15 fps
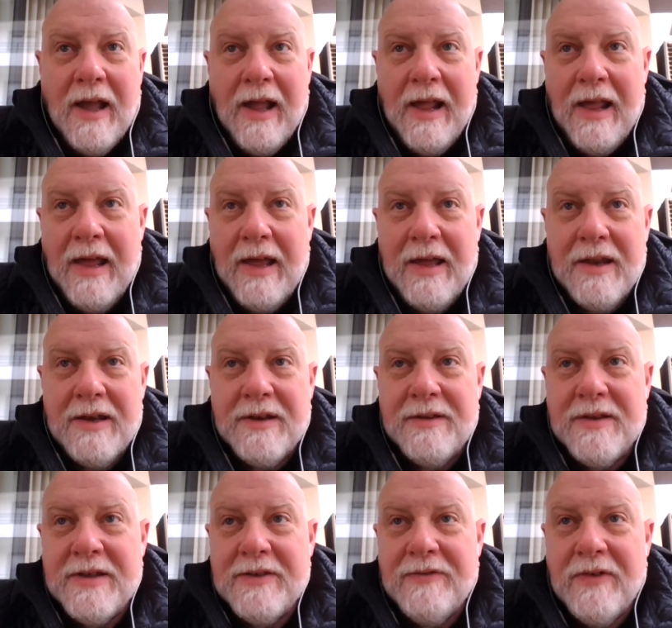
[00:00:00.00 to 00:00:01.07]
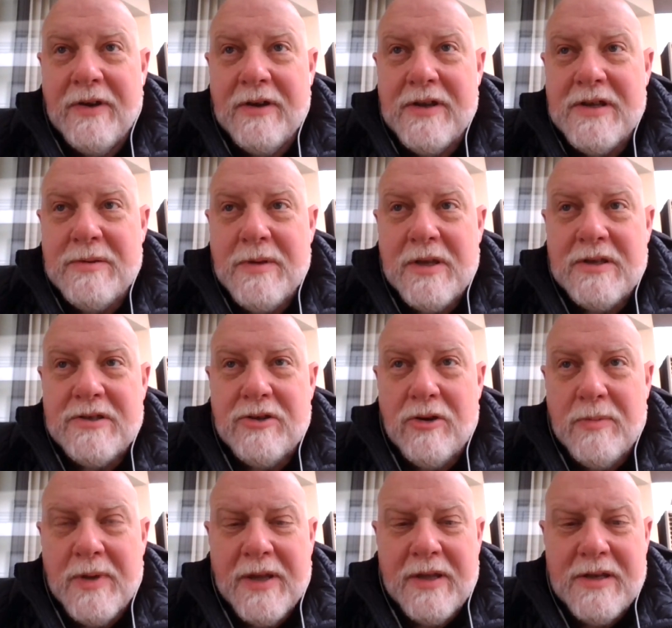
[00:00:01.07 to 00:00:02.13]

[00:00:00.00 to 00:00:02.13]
And he's very acerbic,